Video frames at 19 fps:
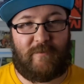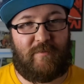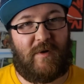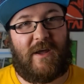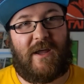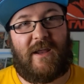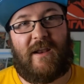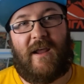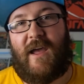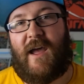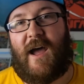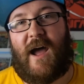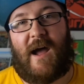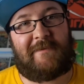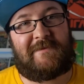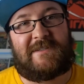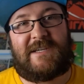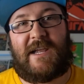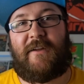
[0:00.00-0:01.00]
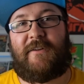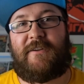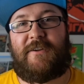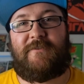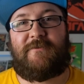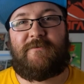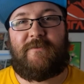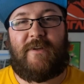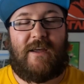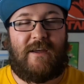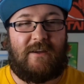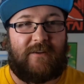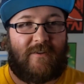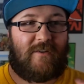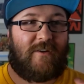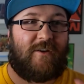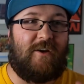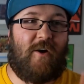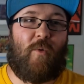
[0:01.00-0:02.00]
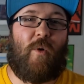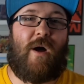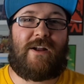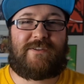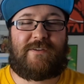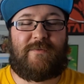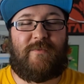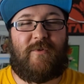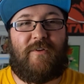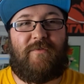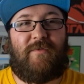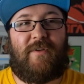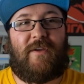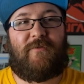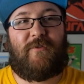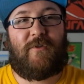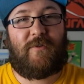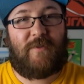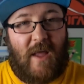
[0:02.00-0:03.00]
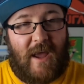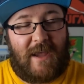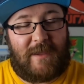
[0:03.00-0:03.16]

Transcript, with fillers: But I'm telling you, go watch the movie. If you like